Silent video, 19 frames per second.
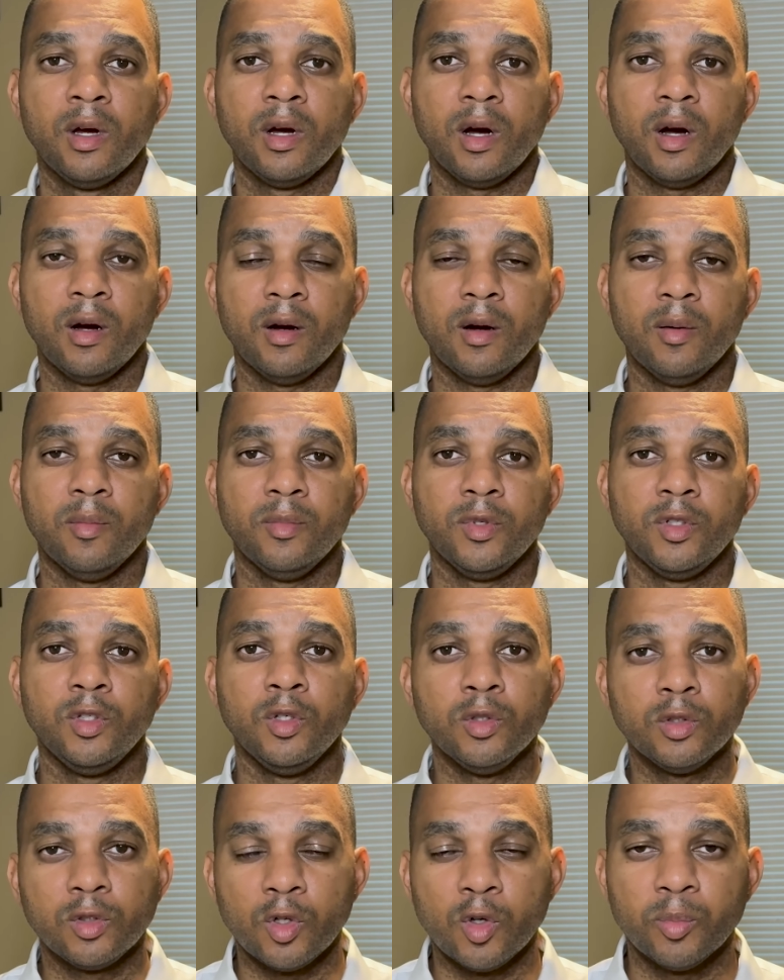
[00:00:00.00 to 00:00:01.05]

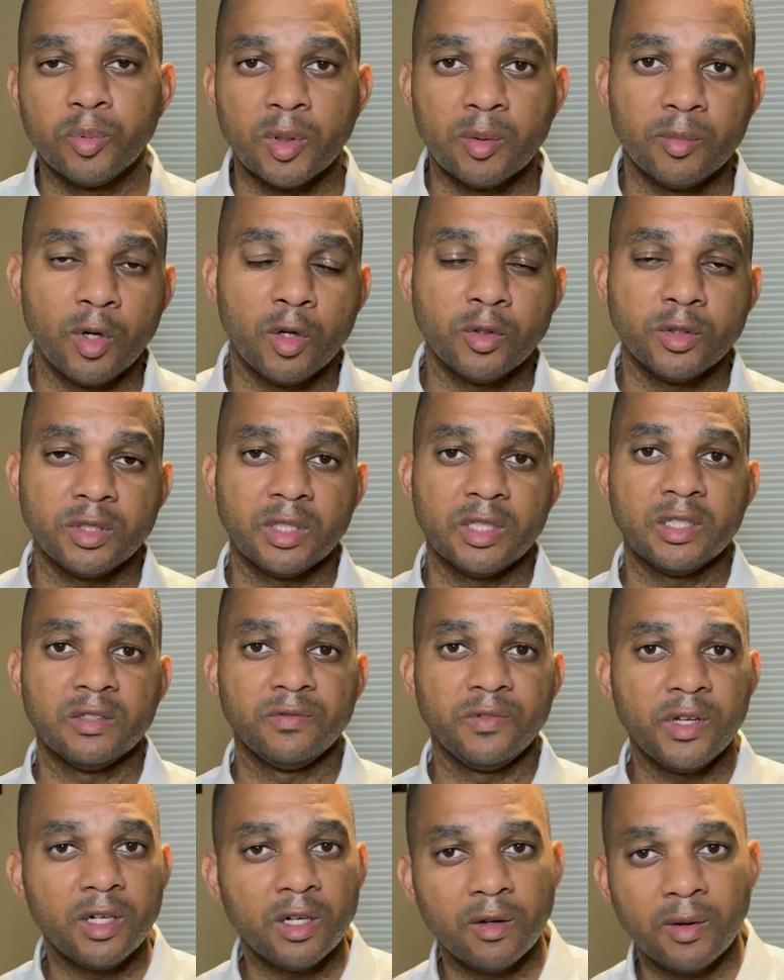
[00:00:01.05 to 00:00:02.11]
YouTube promotions,
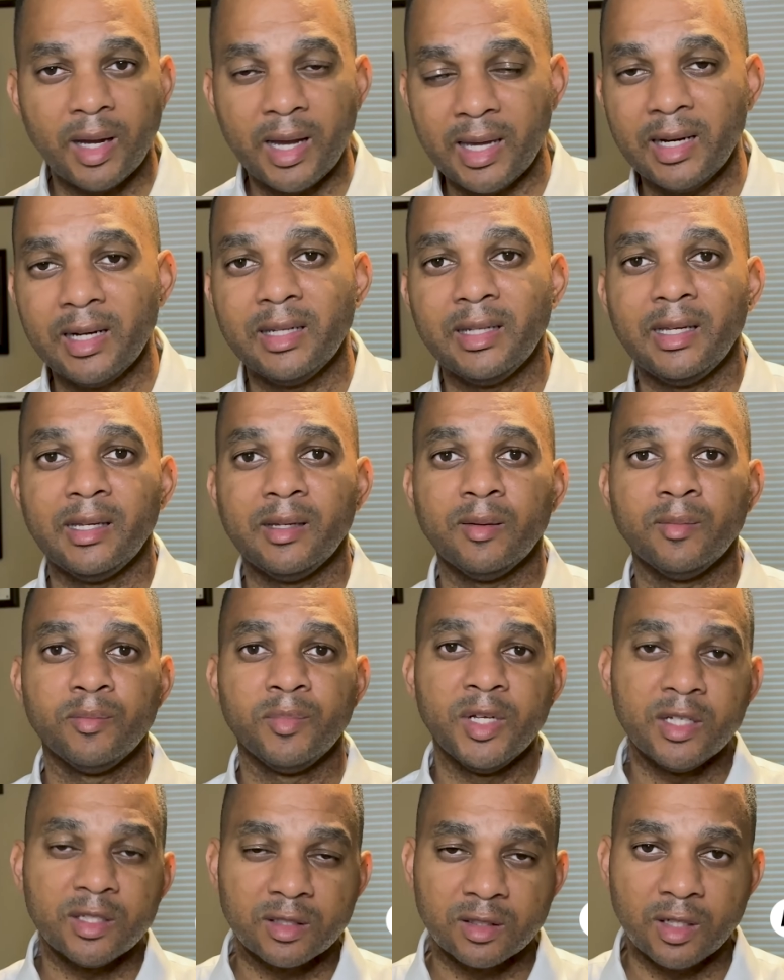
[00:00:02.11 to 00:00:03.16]
video editing,
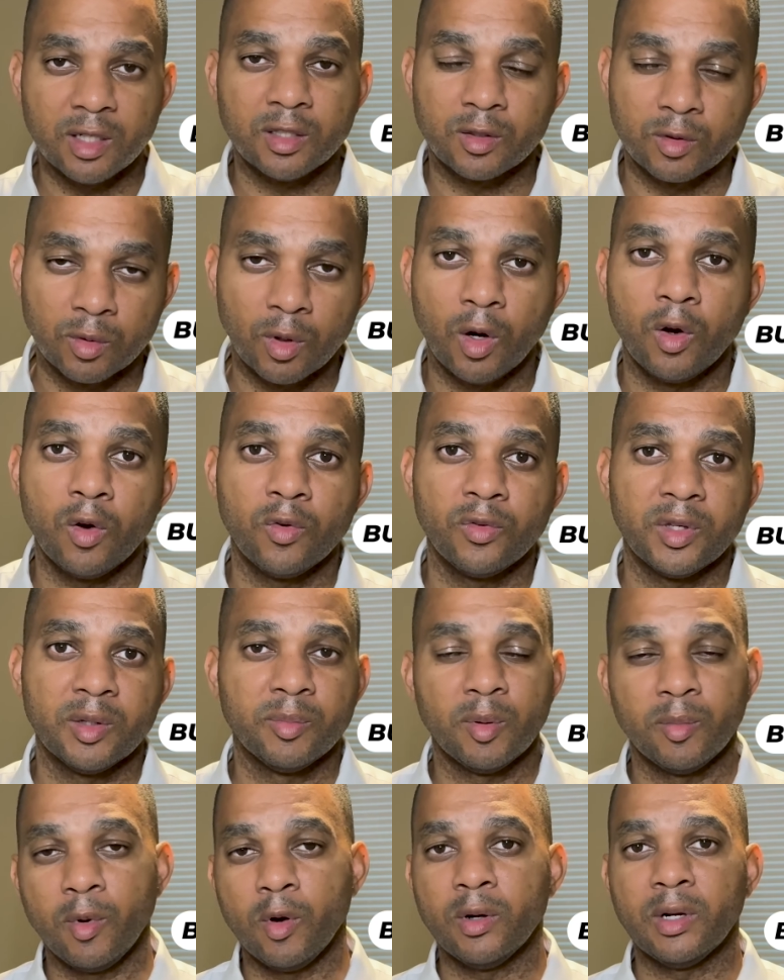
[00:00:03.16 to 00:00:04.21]
business growth, and
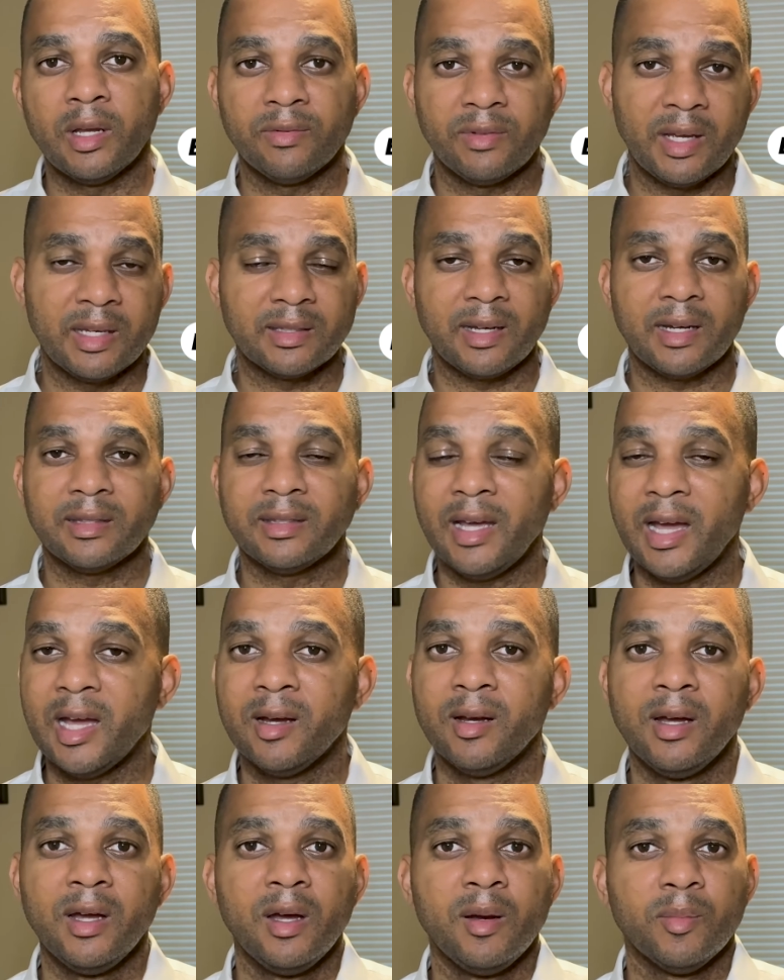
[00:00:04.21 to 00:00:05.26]
promoting things like that.